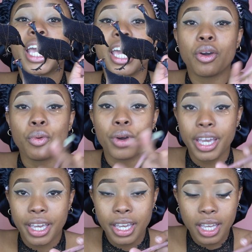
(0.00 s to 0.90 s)

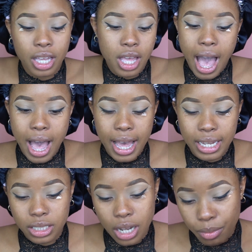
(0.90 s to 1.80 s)
AOA,
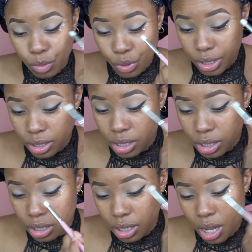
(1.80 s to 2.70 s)
and I'm going
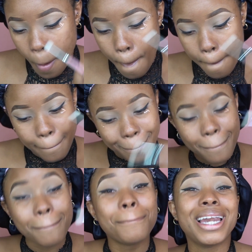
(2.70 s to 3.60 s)
to
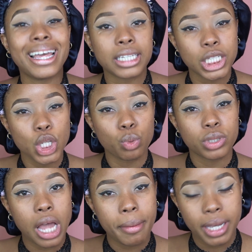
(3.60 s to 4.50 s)
blend it
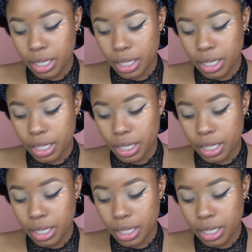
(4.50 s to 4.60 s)
out now.